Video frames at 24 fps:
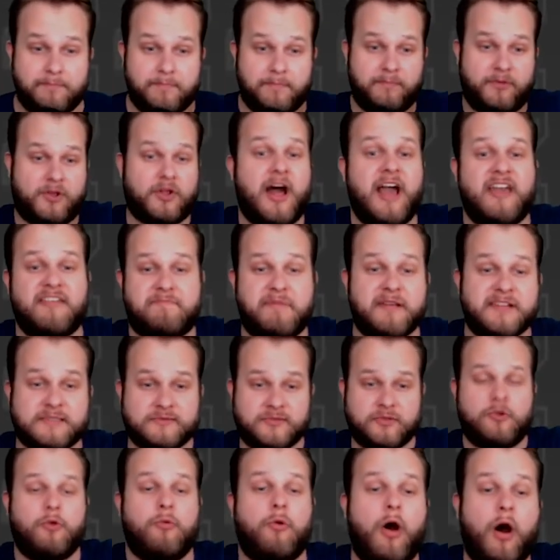Goliath pins him
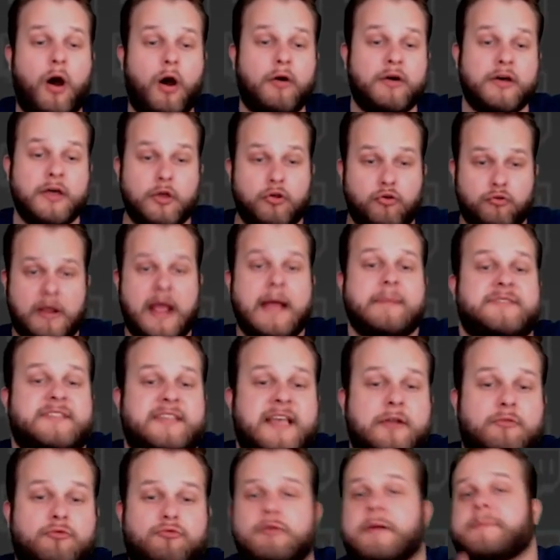to the wall, grabs his
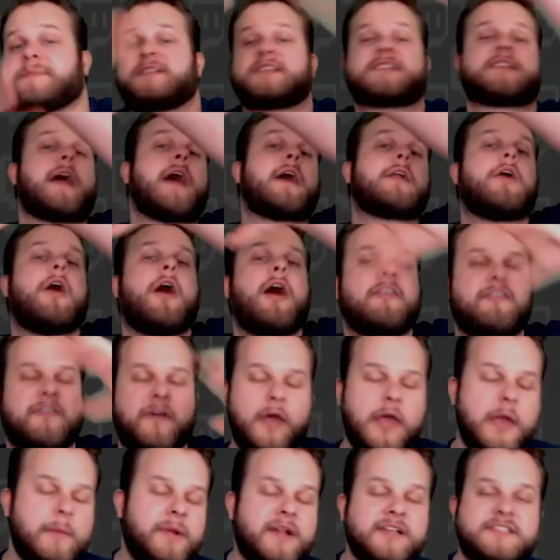head, rips his head off.
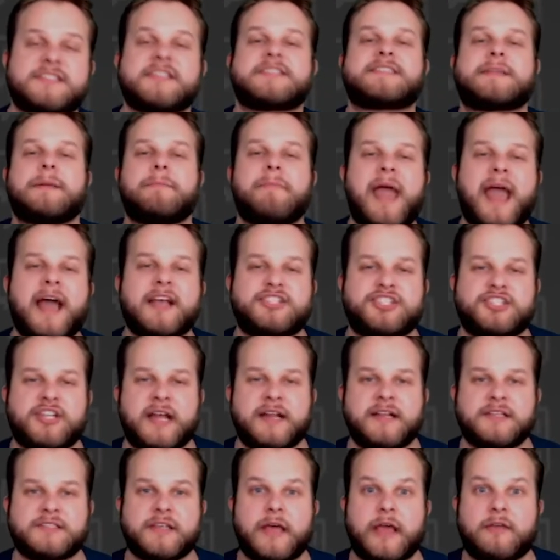But it's just the mask,
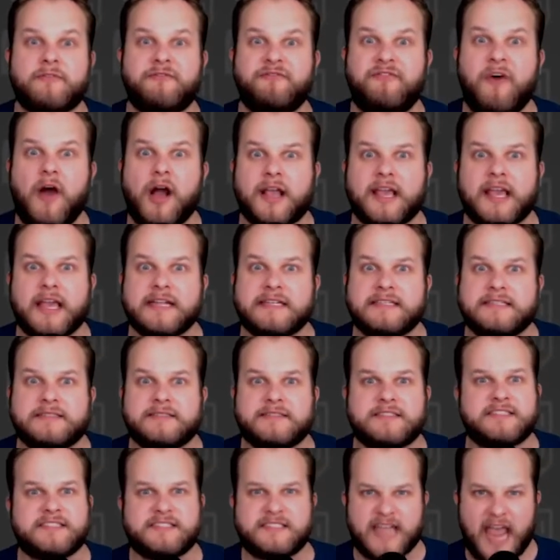chat. He's like, fucking
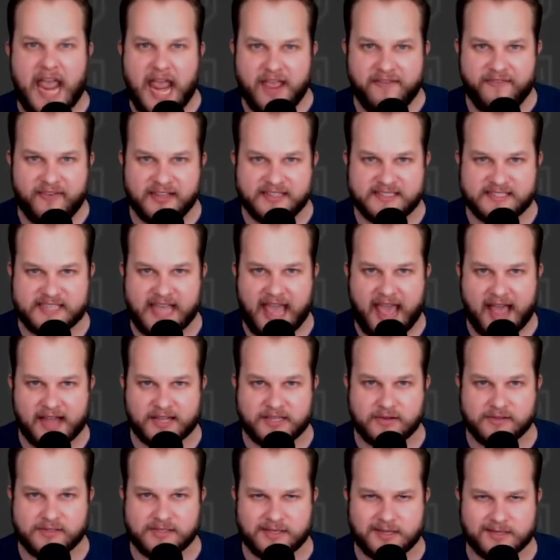David
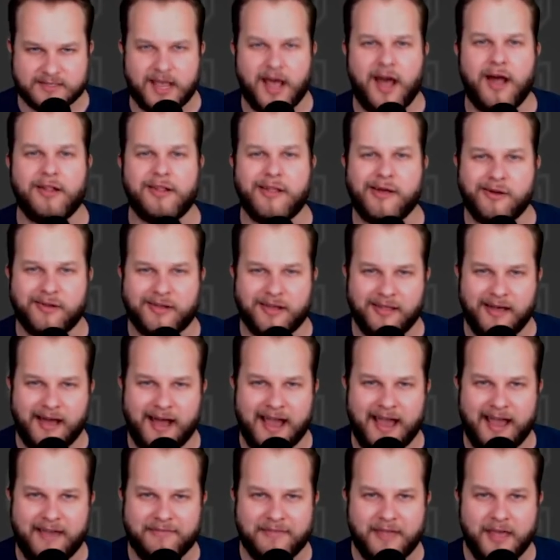Xanatos. He says, hello,
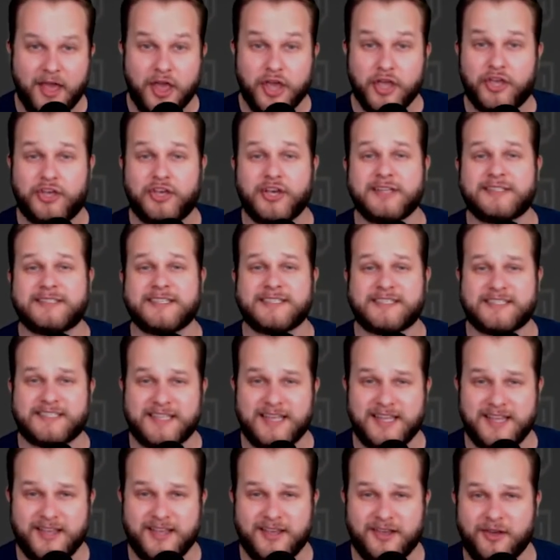Goliath. Good to
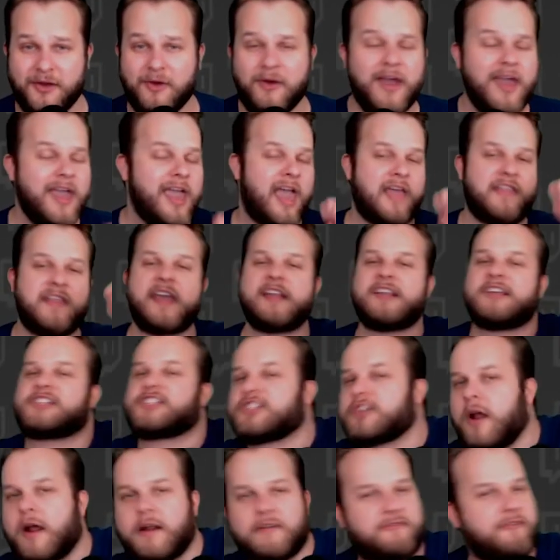see you. And they just
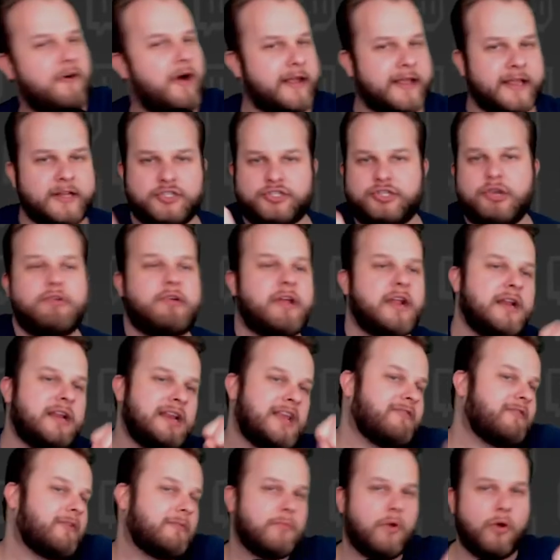start fucking duking it
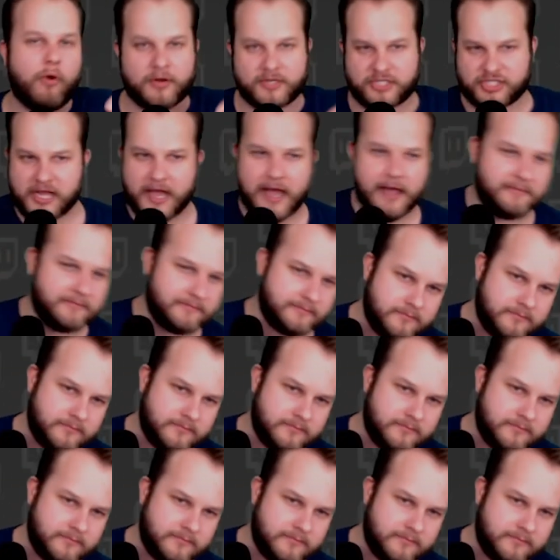even more, chat.